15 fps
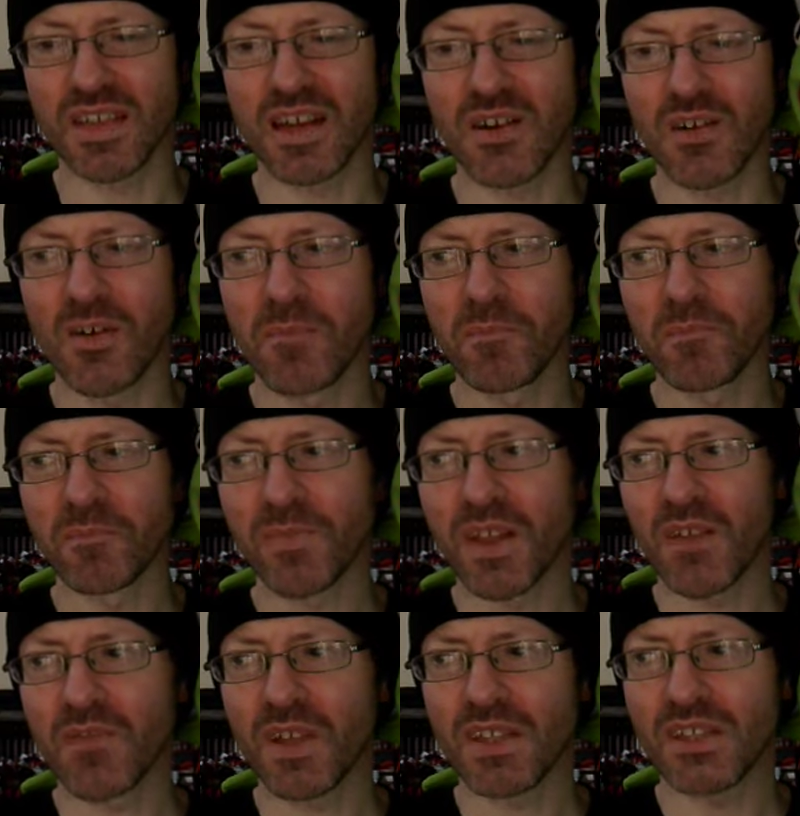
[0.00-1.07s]
Now,
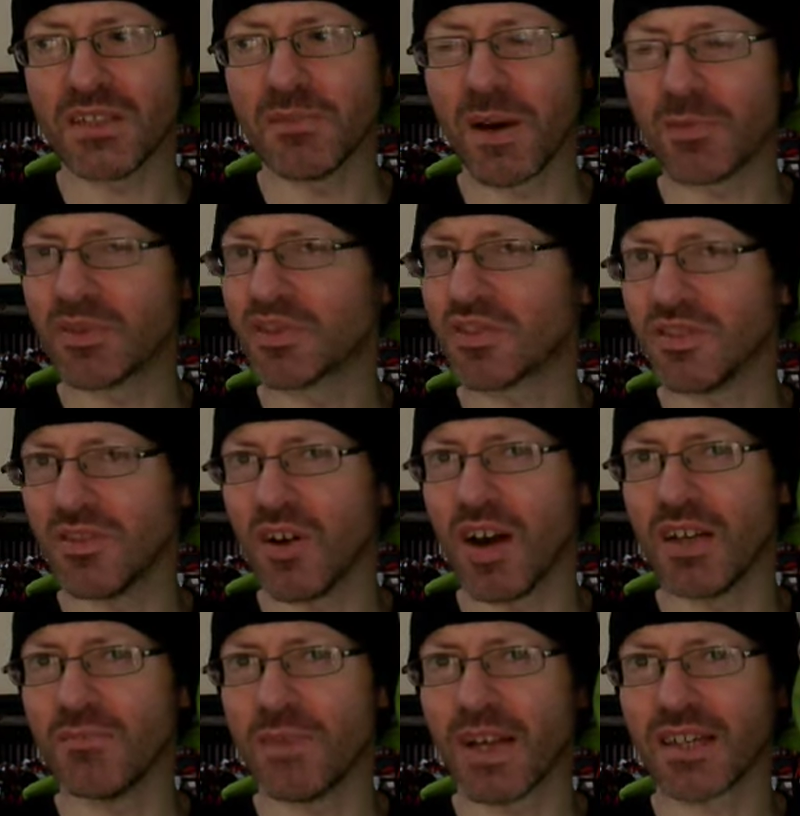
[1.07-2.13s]
they did the Muppets
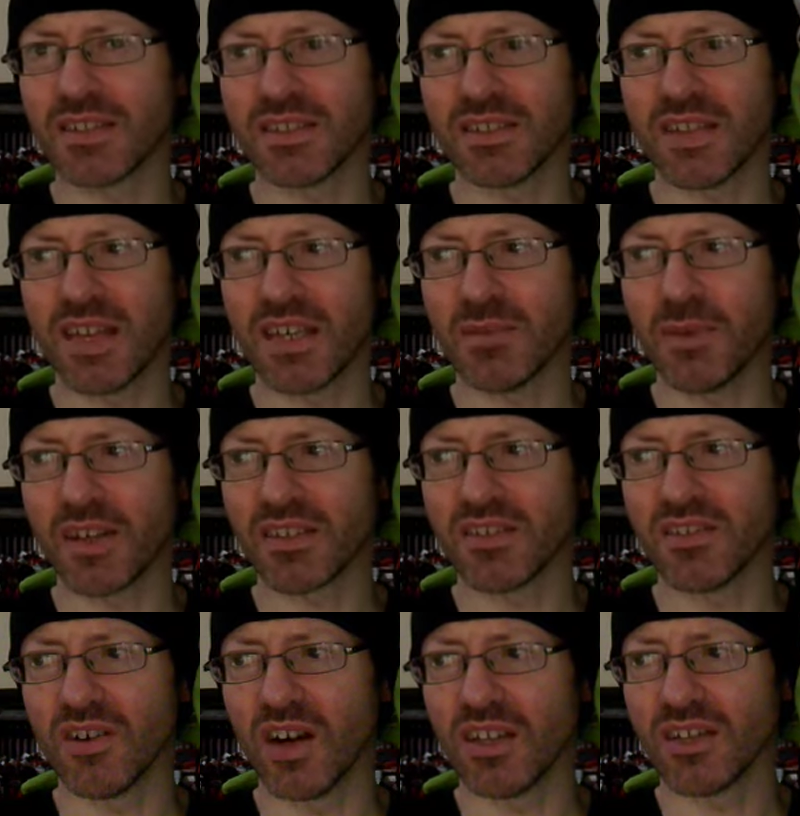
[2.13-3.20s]
Tonight back in the day, back
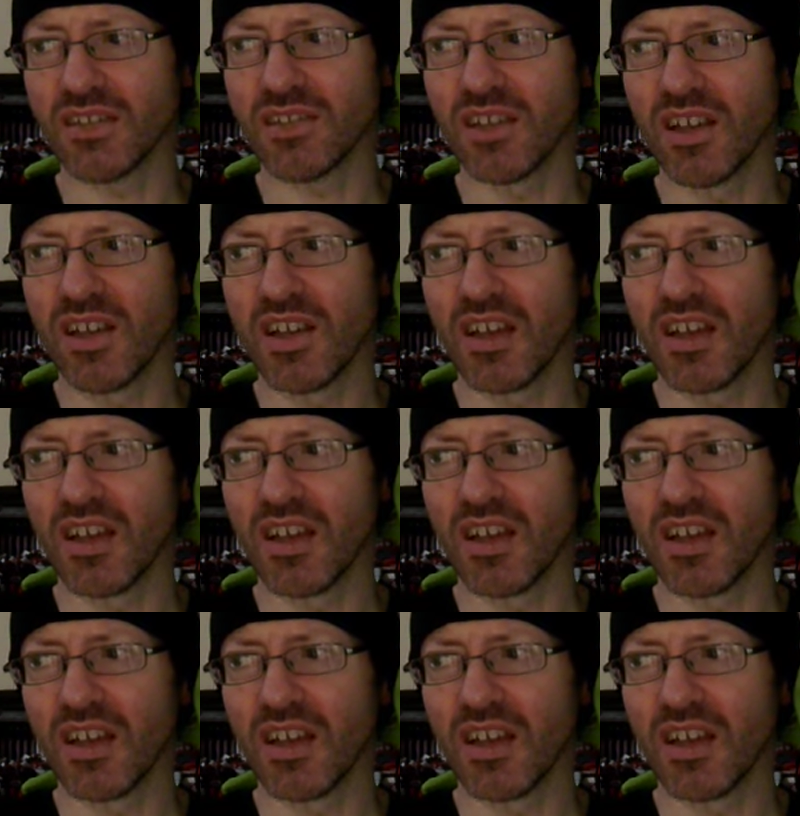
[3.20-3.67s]
in the 90s,